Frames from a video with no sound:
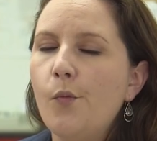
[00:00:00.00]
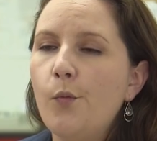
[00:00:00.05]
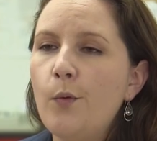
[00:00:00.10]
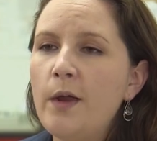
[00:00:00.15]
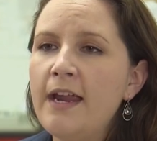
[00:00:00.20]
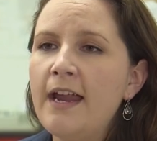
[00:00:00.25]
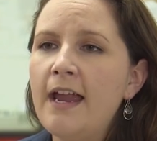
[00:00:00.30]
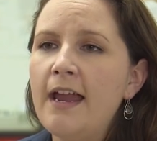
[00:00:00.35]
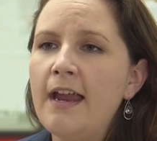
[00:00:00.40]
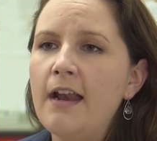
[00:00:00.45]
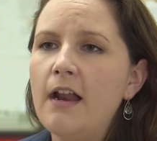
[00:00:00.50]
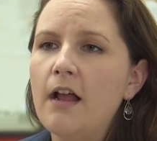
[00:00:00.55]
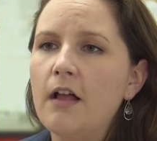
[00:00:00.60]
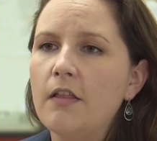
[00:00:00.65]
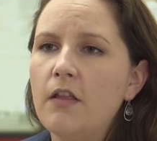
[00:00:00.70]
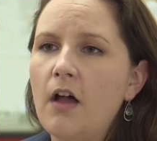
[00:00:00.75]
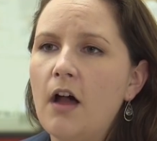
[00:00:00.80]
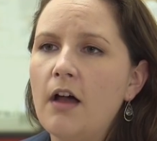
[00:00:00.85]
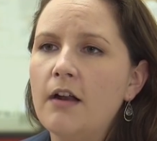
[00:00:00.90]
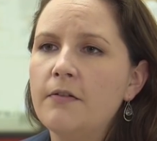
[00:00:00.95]
We get a
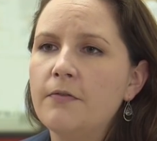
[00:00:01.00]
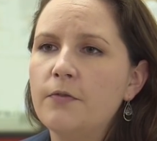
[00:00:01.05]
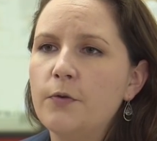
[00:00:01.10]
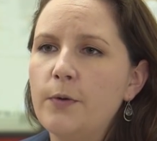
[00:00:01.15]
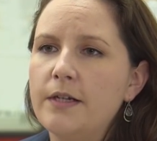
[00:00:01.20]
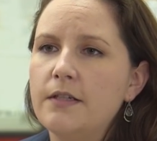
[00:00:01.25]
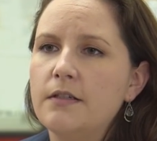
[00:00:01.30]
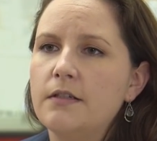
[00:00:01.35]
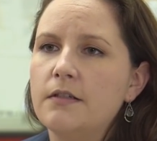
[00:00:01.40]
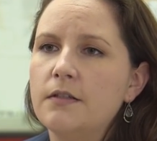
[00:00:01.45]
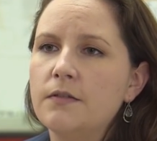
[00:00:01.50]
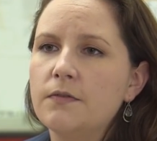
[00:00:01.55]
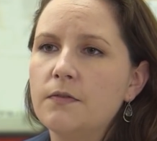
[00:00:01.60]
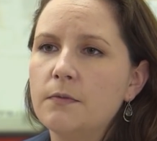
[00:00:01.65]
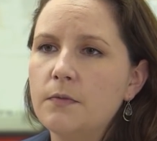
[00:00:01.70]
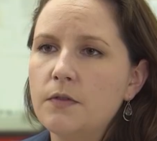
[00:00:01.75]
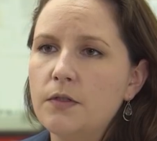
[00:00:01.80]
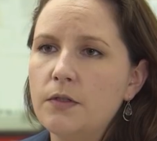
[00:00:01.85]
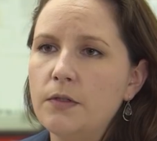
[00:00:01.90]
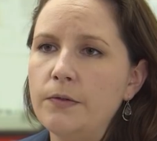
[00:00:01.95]
lot of questions
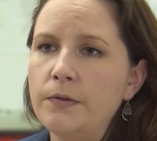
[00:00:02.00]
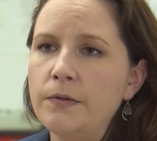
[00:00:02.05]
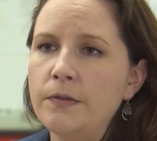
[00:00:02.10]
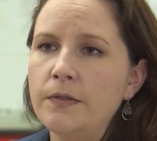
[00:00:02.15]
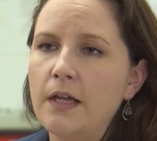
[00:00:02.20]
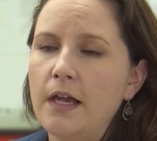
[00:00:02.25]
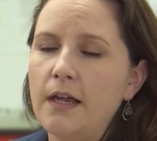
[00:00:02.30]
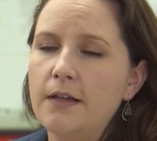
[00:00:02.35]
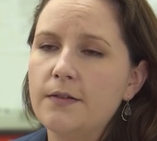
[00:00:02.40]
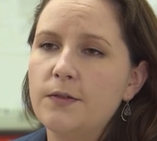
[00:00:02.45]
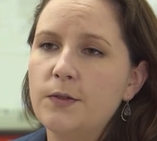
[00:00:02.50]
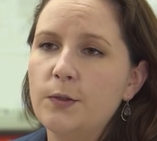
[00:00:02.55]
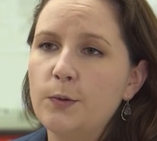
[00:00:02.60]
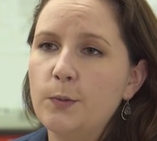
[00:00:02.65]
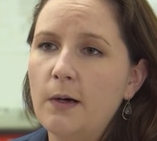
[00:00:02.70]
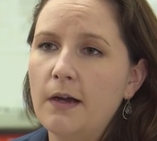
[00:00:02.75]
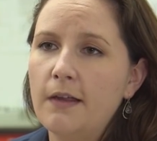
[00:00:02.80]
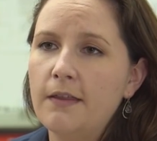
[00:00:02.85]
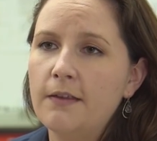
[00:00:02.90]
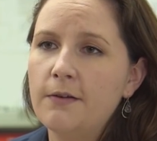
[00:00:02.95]
from zoos as to
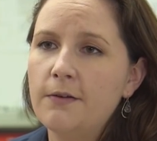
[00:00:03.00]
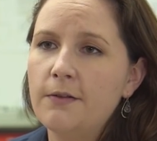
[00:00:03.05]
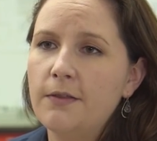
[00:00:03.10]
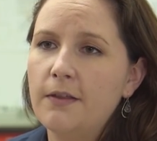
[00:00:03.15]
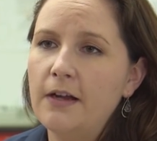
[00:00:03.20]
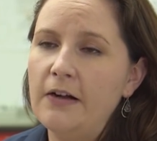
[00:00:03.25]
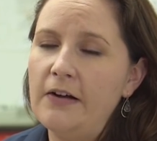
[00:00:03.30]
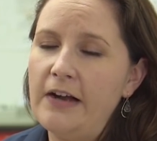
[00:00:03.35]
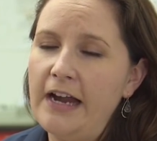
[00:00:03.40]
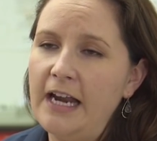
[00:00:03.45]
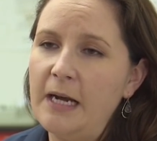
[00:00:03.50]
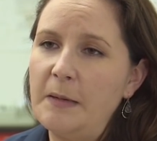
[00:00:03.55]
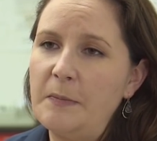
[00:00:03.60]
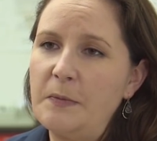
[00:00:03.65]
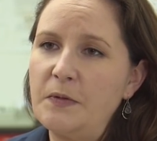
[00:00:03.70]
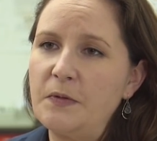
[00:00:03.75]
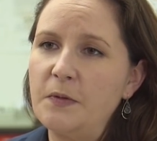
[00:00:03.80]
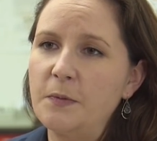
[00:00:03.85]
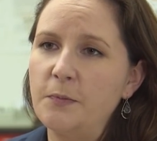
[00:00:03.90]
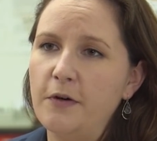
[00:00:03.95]
whether their
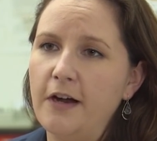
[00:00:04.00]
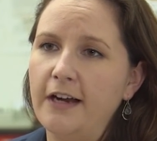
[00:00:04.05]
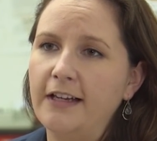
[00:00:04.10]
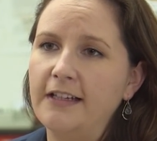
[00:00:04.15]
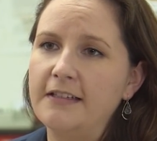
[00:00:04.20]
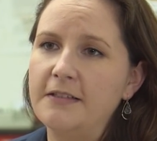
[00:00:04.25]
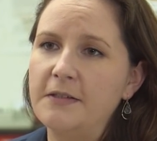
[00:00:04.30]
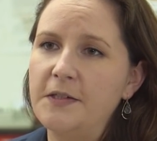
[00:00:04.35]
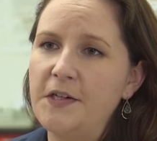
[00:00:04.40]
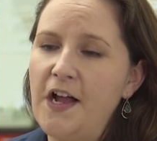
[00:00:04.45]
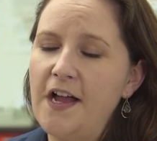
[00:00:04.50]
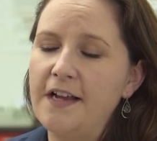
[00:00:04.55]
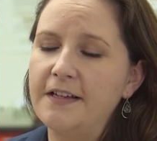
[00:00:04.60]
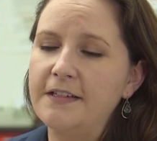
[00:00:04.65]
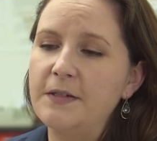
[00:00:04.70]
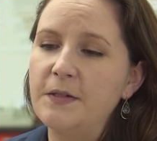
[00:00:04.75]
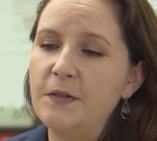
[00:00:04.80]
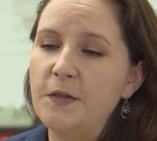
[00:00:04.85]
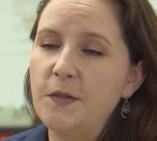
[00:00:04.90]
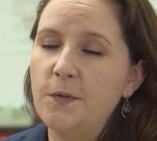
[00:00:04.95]
animals are pregnant or not.
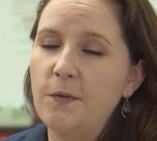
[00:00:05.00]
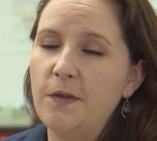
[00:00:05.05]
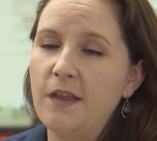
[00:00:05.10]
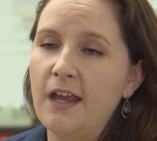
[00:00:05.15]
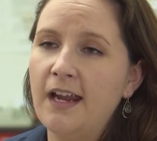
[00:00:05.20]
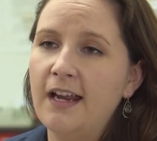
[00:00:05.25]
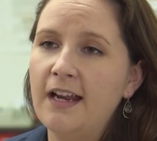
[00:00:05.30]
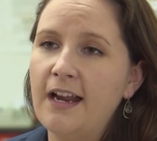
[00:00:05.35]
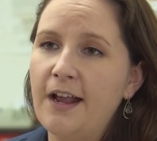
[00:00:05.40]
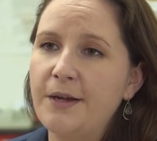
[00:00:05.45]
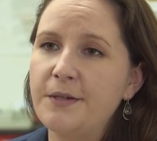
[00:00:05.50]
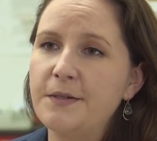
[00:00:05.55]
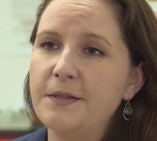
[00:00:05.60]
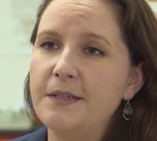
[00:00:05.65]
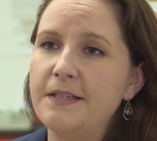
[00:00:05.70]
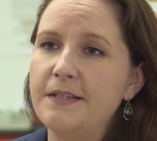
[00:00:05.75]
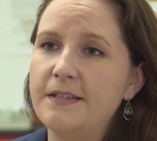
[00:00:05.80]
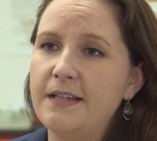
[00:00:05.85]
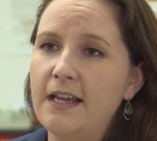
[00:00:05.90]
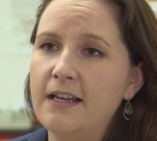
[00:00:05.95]
So they can
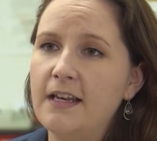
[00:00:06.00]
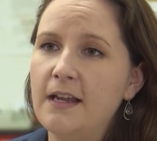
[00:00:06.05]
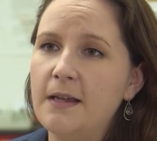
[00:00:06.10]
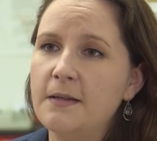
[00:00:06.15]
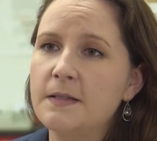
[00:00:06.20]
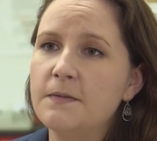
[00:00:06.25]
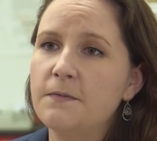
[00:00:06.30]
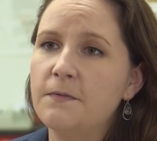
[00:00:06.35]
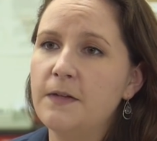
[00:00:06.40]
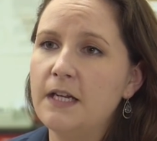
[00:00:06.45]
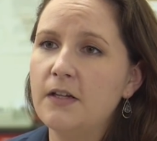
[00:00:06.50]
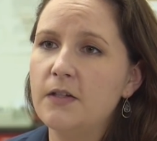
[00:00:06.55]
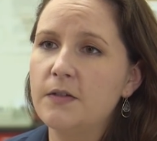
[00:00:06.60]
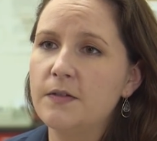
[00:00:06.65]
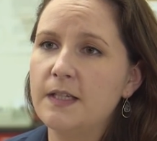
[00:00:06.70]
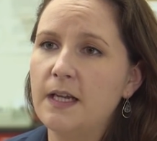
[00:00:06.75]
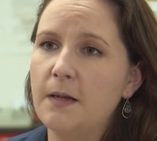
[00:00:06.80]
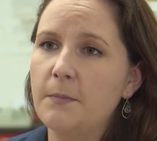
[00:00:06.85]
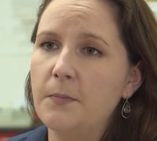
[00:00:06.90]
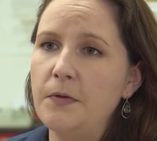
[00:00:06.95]
actually send us fecal
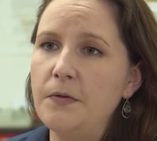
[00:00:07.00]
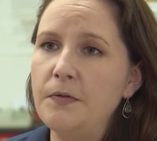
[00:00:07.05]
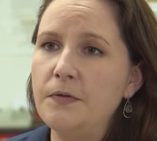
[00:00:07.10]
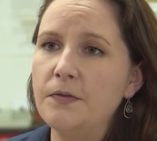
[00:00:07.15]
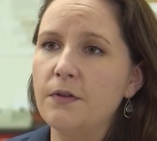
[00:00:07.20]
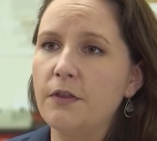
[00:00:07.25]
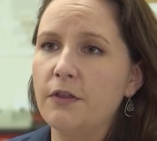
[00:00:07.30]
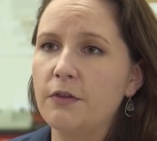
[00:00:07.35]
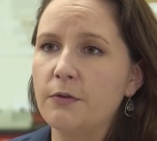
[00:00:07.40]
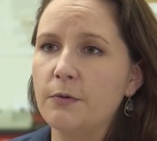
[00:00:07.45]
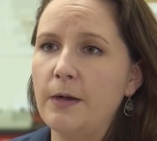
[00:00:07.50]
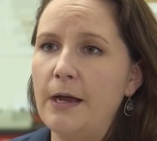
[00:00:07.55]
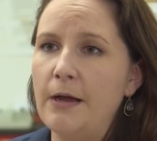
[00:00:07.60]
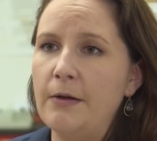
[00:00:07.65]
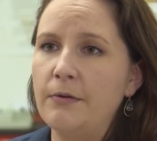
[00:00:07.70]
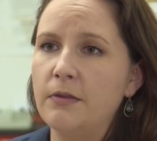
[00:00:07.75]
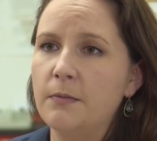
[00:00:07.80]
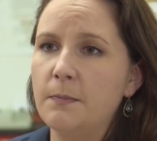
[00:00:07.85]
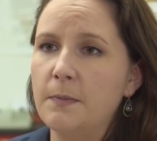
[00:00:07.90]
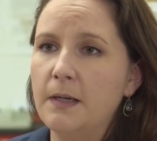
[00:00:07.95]
samples
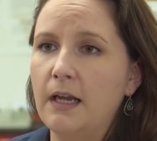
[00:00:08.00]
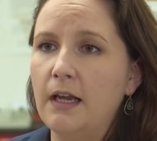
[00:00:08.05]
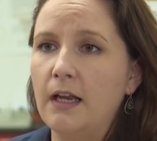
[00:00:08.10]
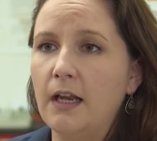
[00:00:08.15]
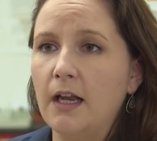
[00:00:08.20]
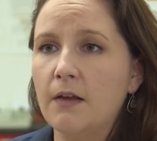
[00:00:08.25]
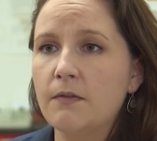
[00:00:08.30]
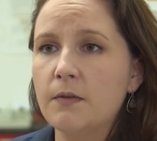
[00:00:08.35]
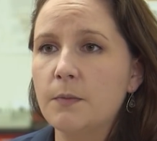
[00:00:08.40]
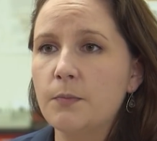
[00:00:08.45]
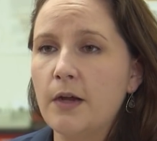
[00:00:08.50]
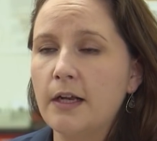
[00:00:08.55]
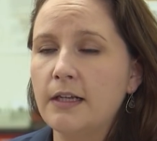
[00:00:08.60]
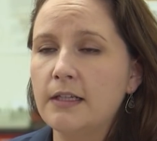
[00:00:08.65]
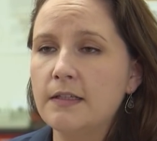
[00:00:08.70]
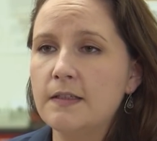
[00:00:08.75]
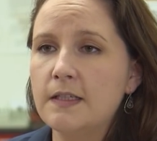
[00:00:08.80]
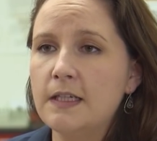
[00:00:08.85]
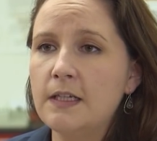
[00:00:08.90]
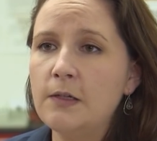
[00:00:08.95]
throughout the beginning of the
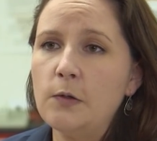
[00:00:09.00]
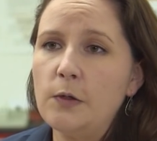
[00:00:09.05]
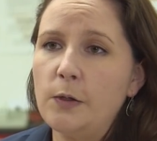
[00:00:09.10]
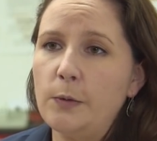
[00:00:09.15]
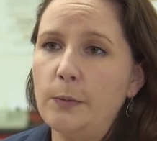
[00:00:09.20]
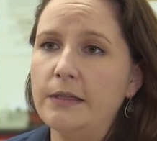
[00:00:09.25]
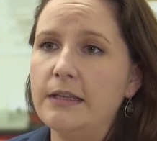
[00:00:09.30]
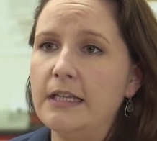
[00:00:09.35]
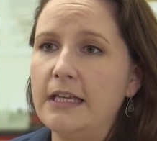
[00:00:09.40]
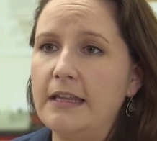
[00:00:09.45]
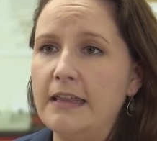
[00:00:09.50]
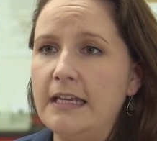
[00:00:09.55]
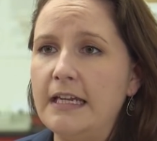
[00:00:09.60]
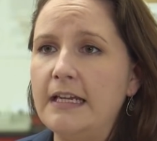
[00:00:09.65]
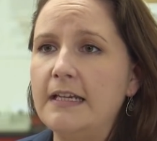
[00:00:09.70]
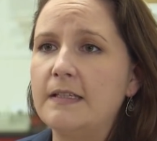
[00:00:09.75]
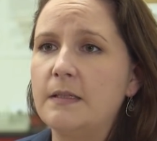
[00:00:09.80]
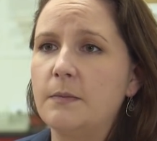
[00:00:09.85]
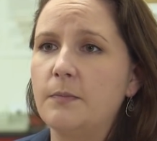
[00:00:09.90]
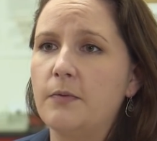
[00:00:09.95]
pregnancy or what they
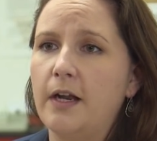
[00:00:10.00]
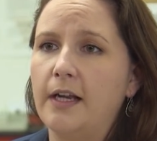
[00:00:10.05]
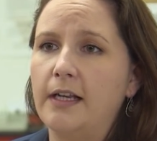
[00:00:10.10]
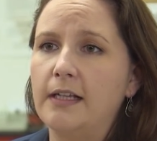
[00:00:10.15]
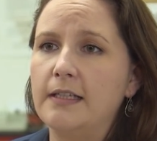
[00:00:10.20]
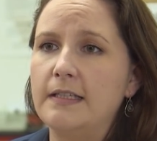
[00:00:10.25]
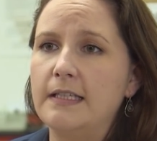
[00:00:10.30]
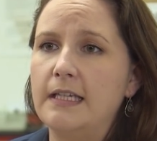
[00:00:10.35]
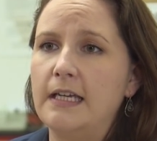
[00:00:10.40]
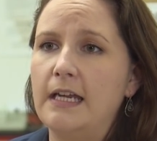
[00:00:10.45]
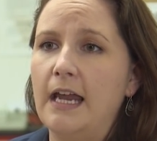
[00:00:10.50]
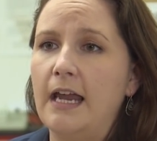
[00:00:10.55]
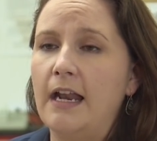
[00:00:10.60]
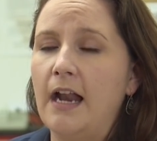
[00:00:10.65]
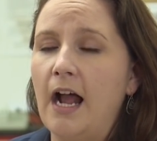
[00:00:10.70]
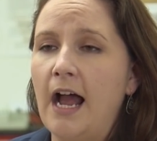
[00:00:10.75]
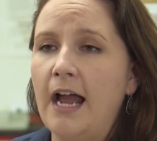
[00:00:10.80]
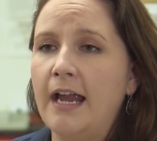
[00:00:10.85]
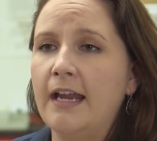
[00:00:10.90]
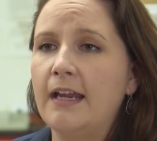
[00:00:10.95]
think is a pregnancy and
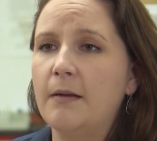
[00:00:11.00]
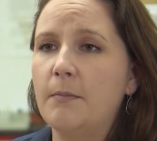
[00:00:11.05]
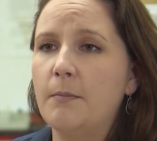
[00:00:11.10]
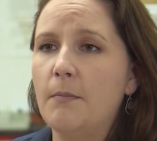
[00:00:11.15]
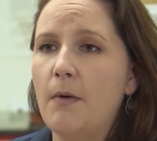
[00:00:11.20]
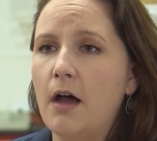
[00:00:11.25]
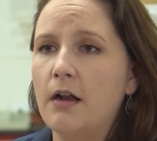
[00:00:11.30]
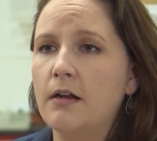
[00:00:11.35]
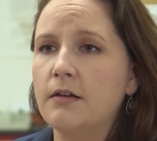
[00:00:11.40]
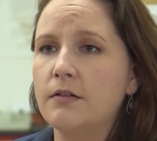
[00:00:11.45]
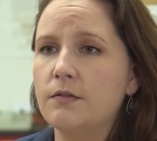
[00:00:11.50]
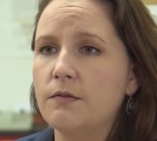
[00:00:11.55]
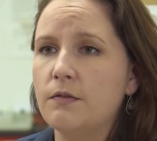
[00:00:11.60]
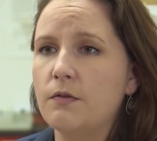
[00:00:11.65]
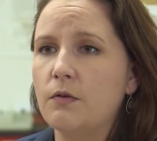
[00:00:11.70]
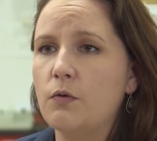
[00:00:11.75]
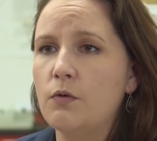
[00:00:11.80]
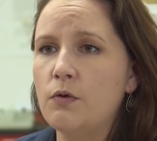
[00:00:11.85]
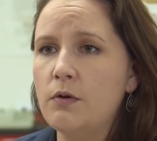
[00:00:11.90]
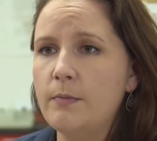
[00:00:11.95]
I can monitor
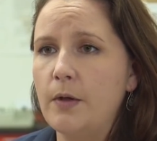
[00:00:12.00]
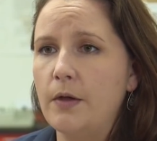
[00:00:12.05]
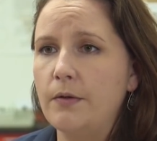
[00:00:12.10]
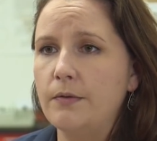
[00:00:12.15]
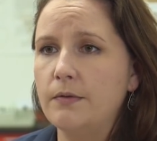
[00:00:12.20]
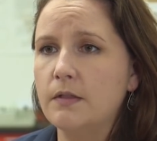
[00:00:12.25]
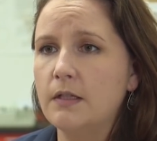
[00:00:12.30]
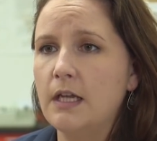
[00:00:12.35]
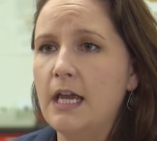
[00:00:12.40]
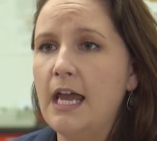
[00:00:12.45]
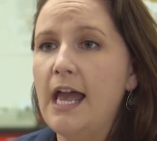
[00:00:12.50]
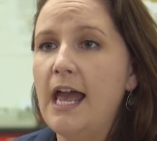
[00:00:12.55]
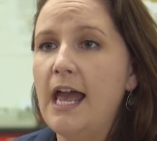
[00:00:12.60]
their hormones